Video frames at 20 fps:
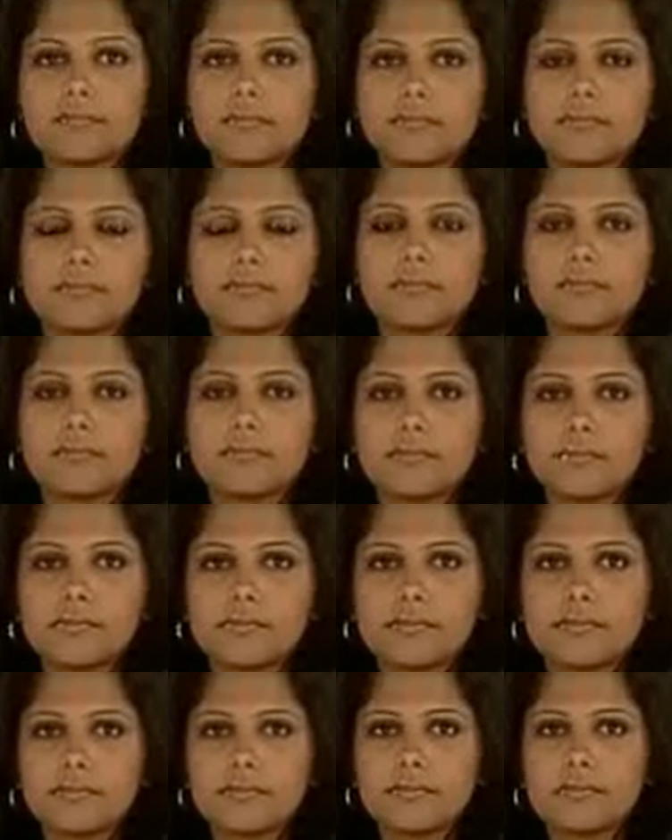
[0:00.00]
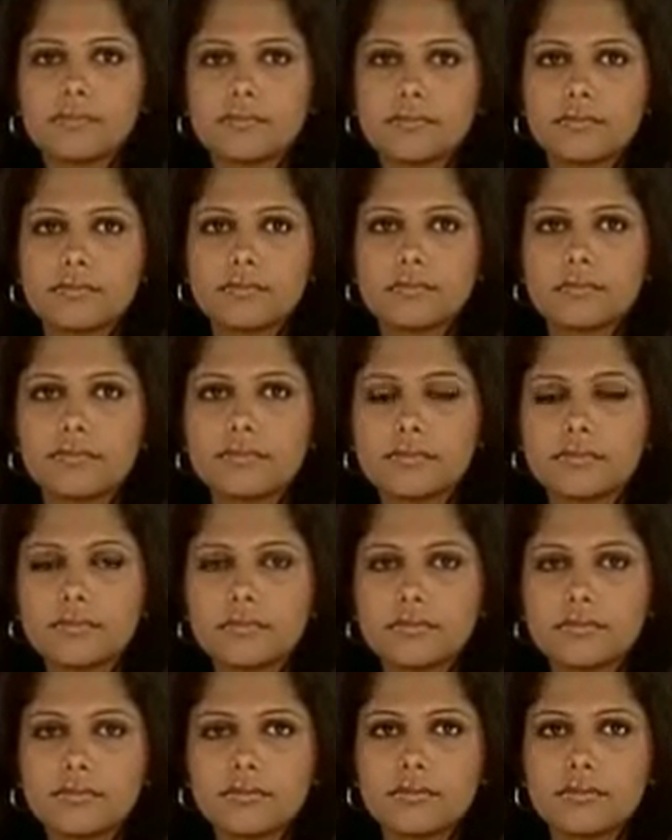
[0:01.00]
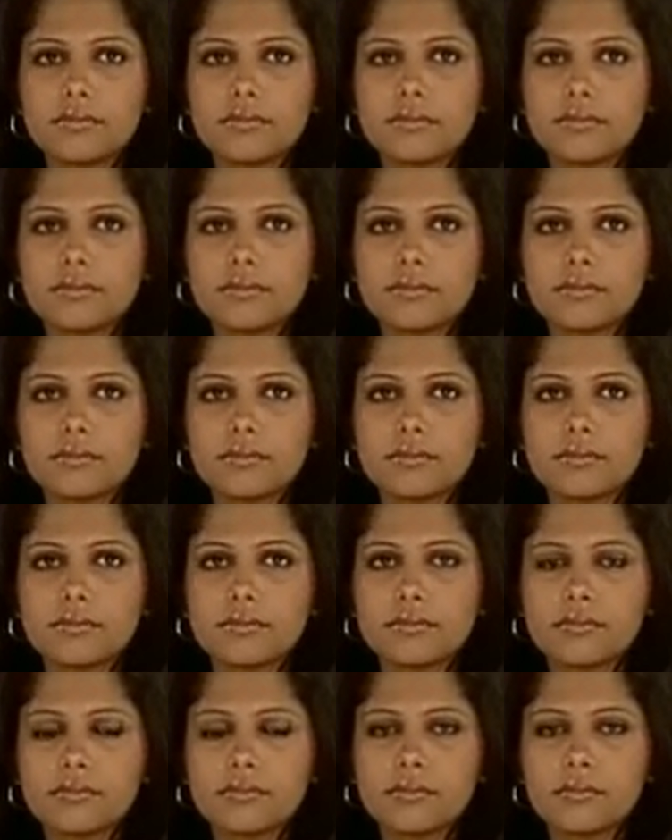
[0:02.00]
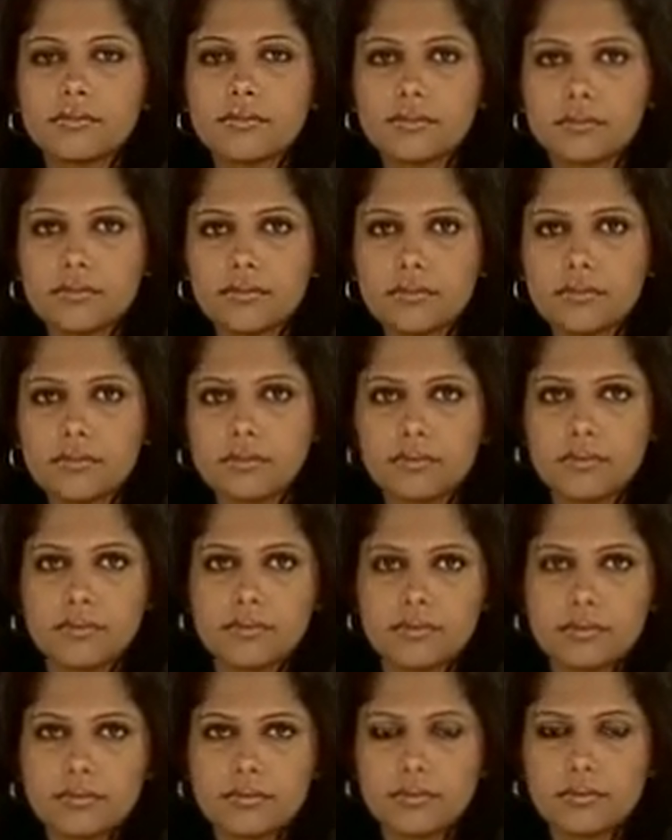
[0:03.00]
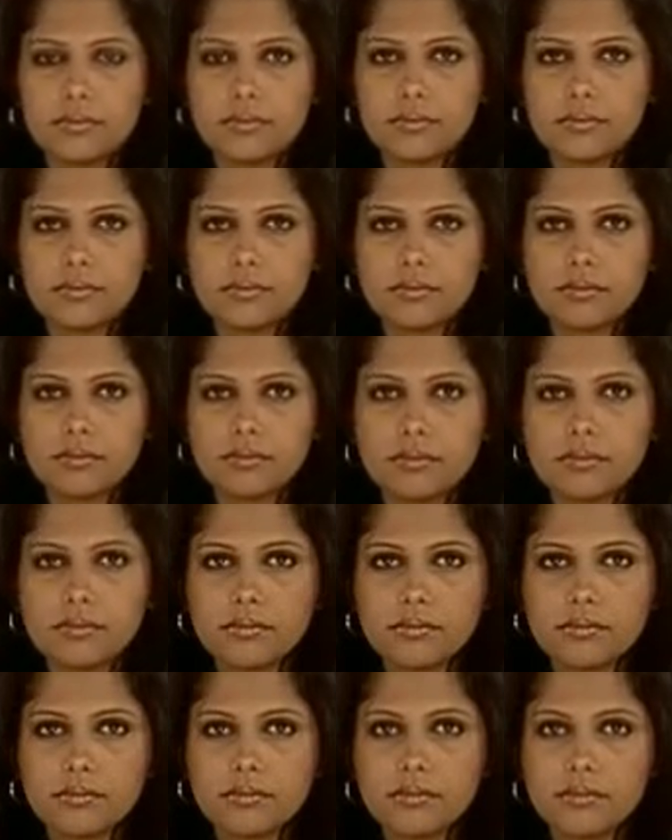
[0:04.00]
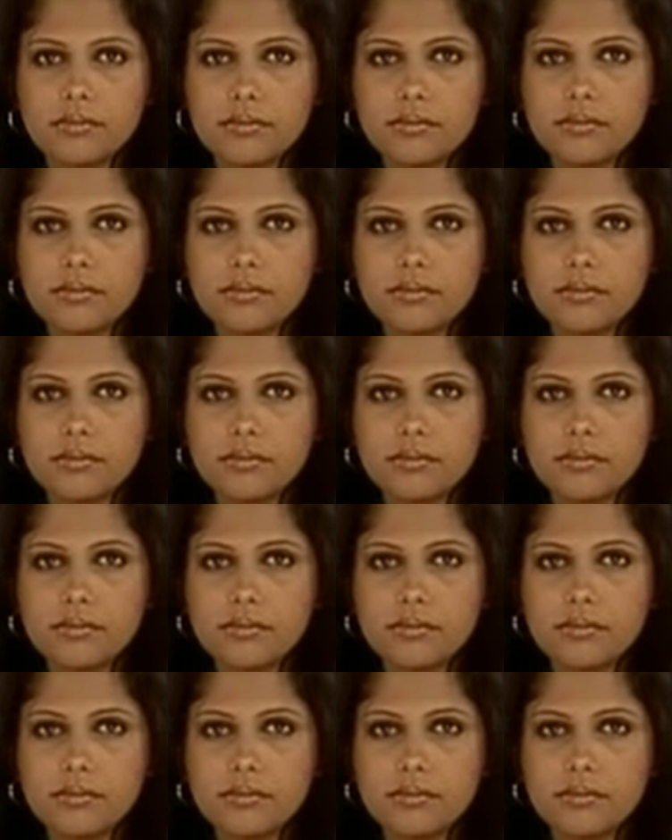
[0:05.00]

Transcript: This person isn't speaking.